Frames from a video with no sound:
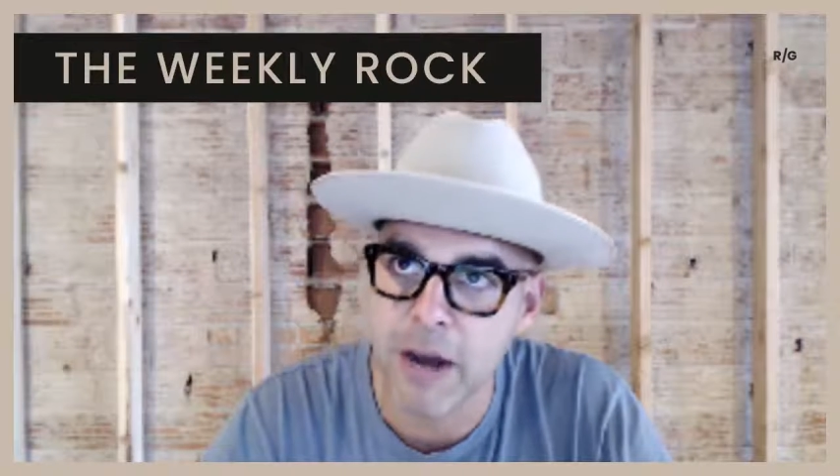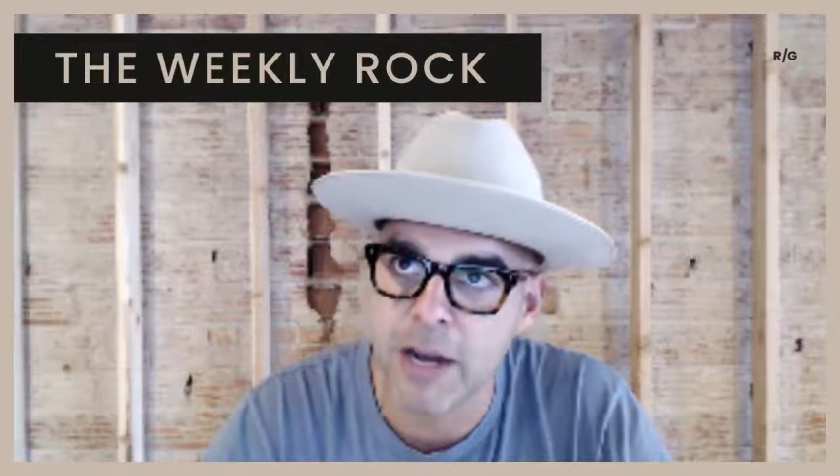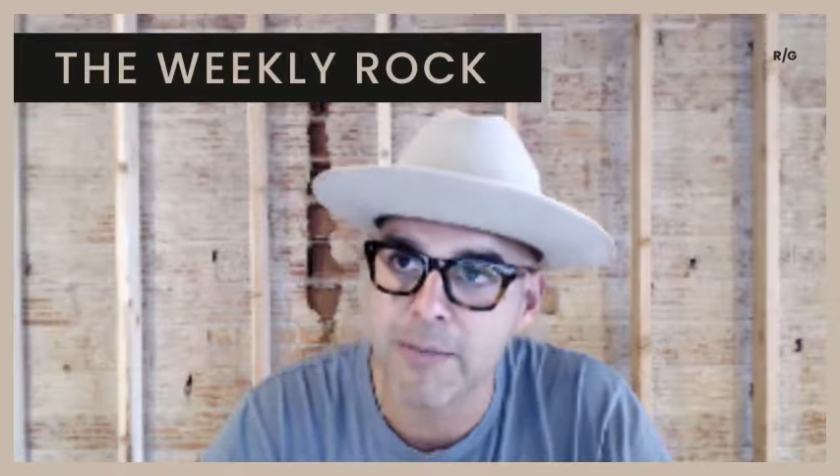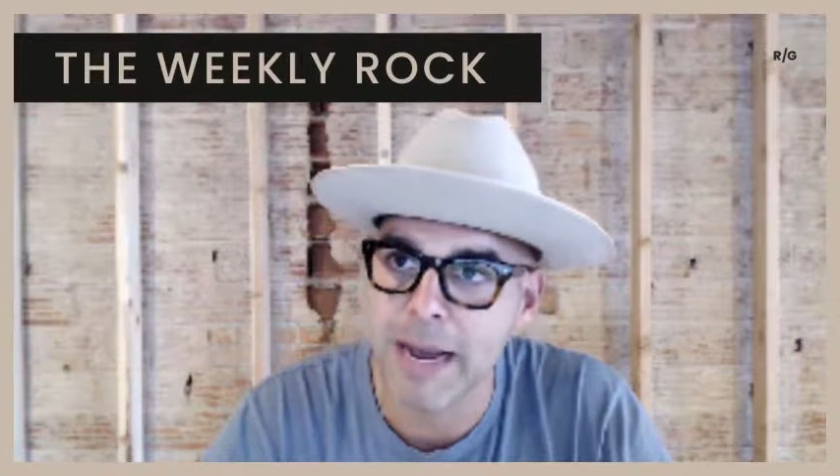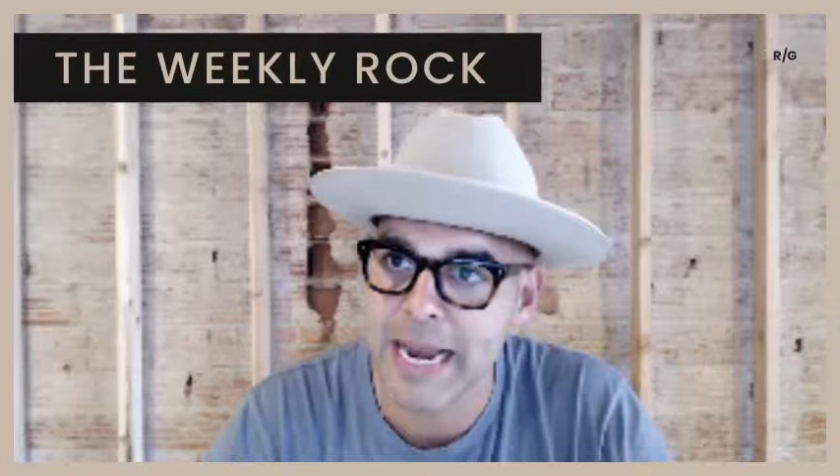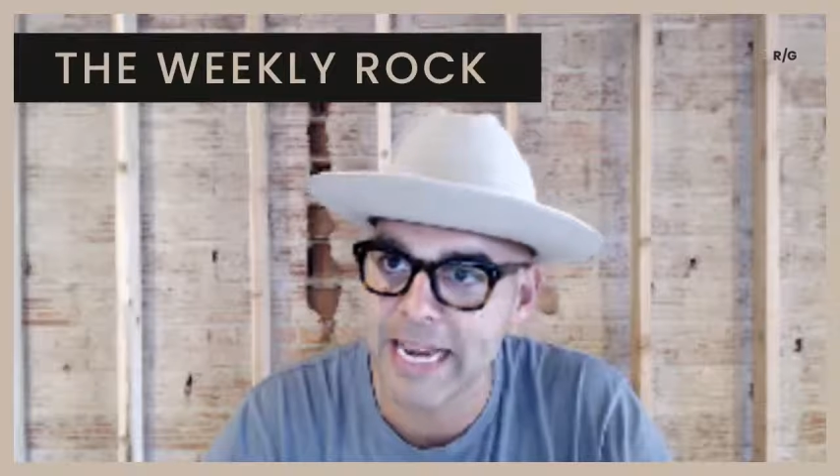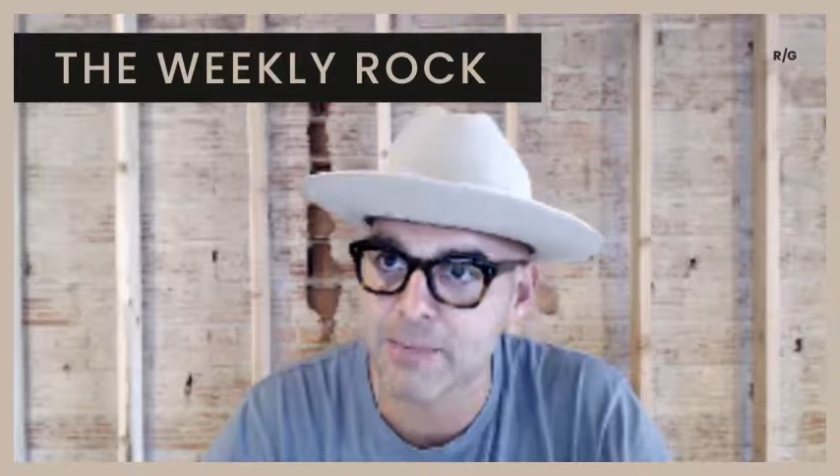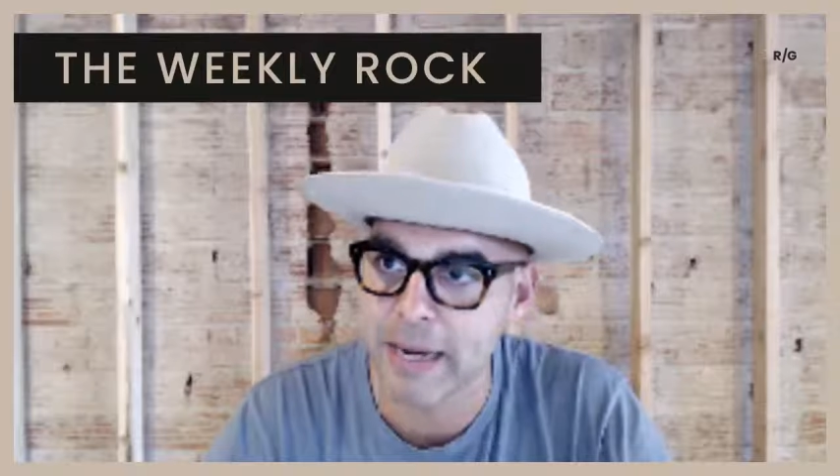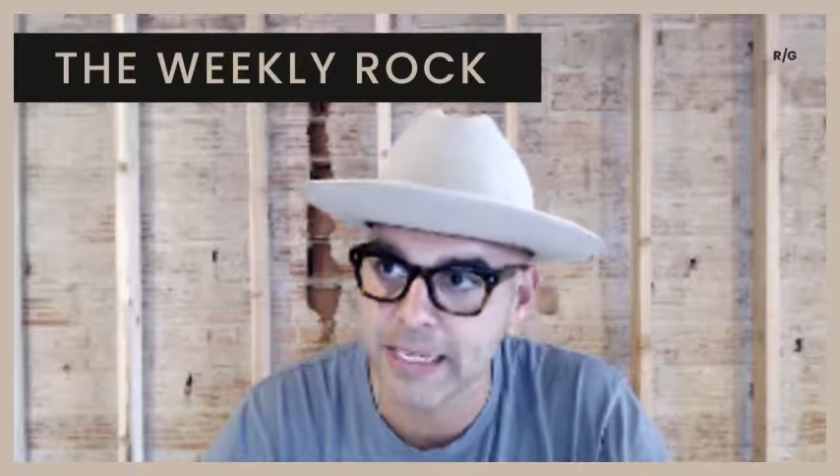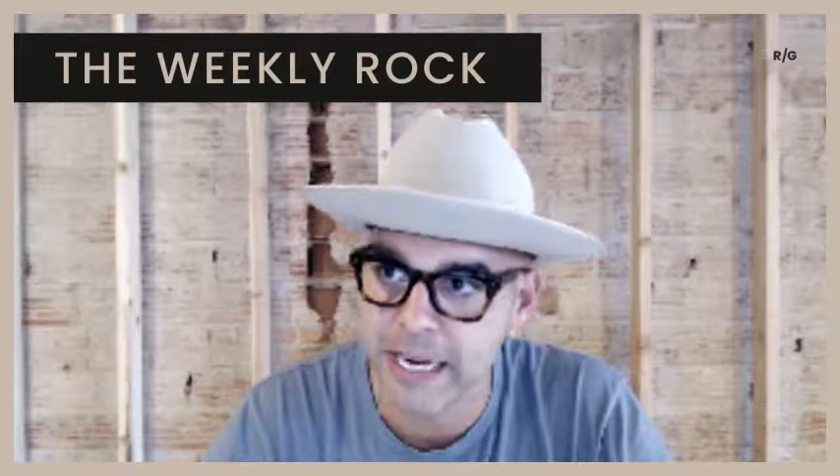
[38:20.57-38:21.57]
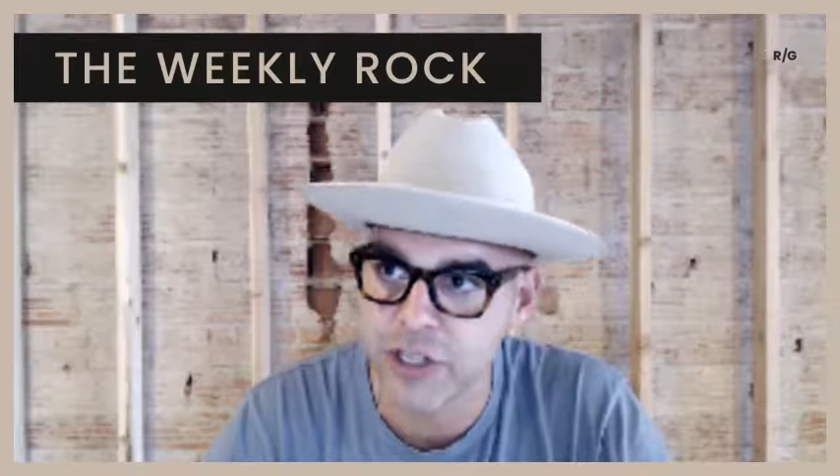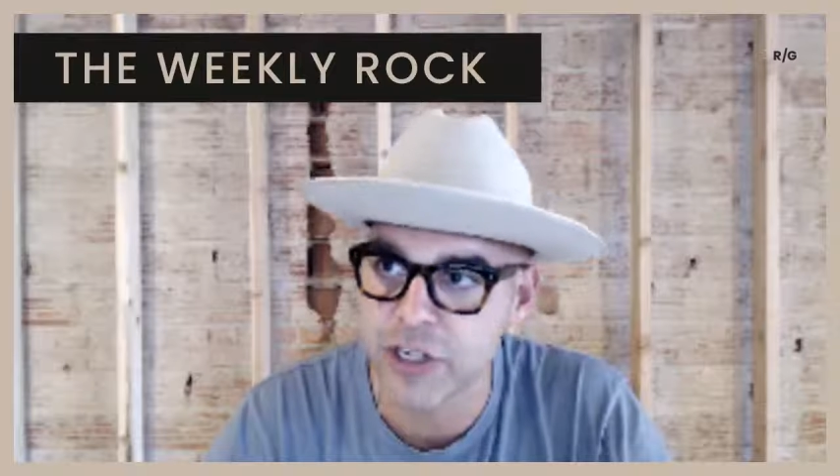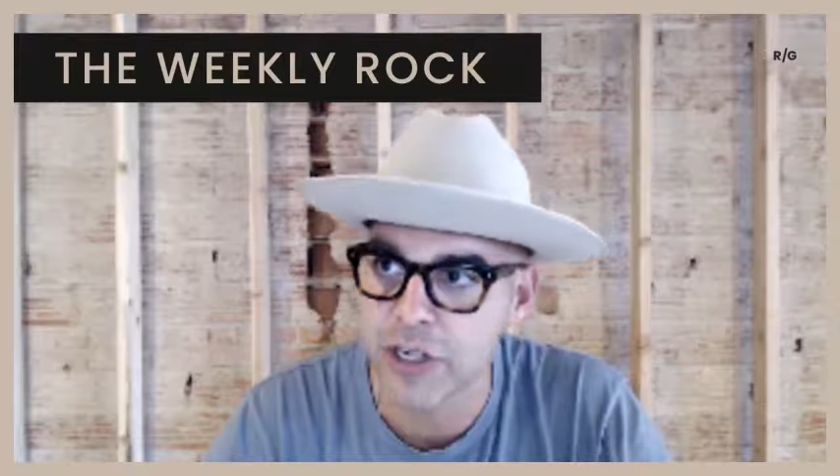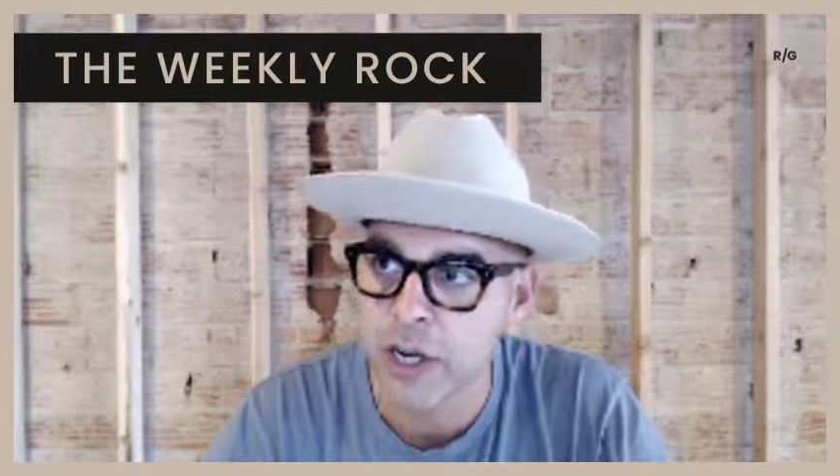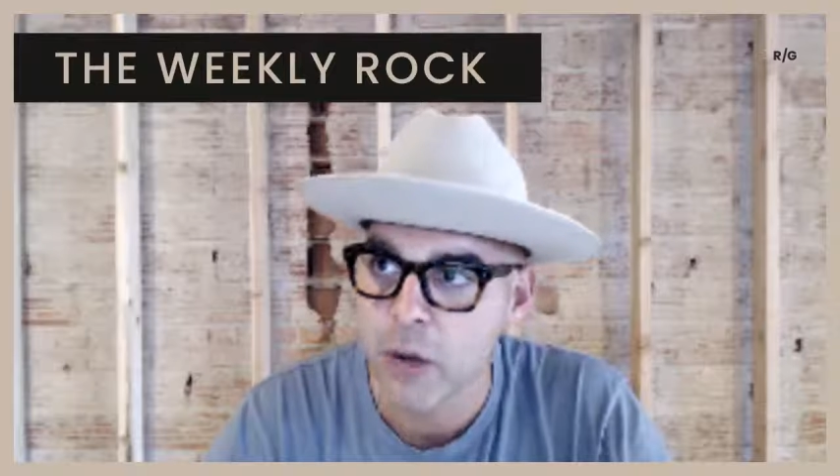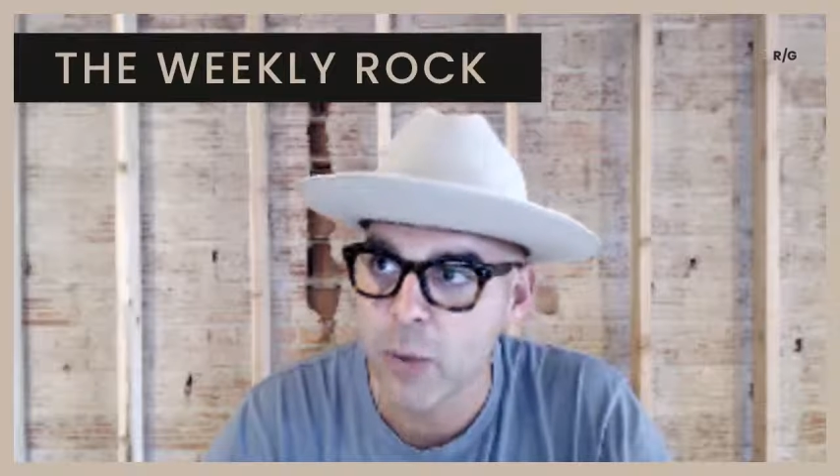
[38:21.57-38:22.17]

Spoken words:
unmet expectation